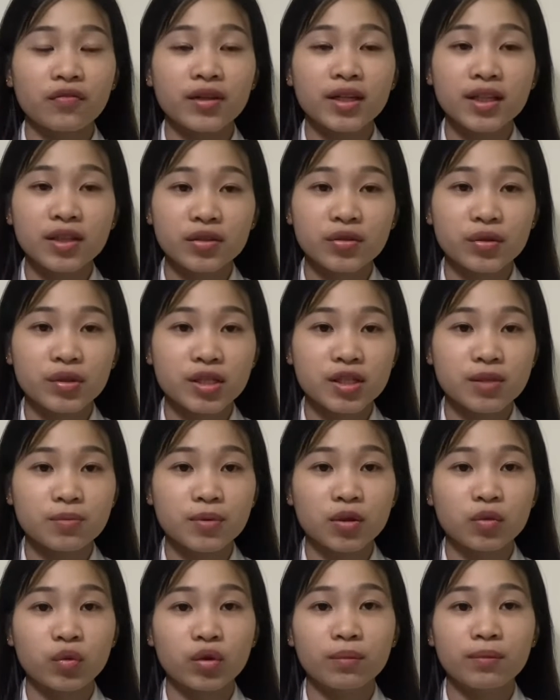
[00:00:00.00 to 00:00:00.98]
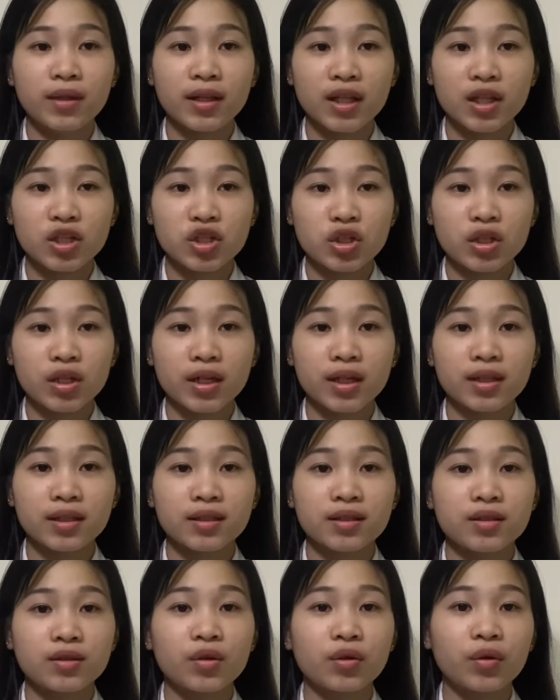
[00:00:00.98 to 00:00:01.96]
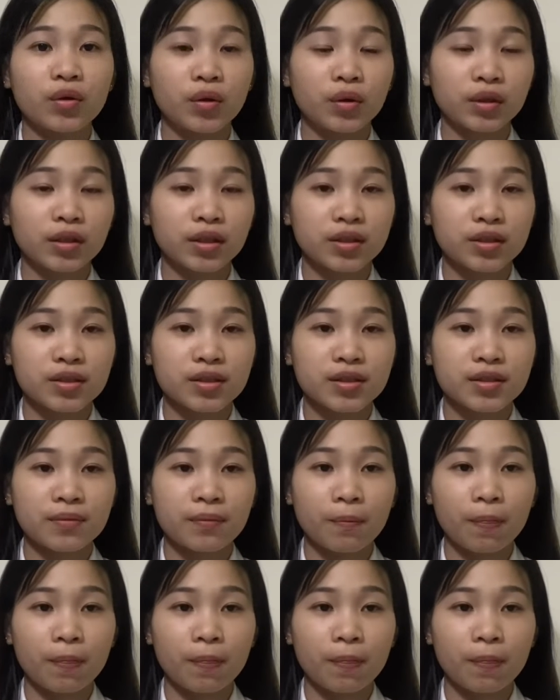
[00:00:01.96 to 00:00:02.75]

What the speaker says: interest between manager and stockholders.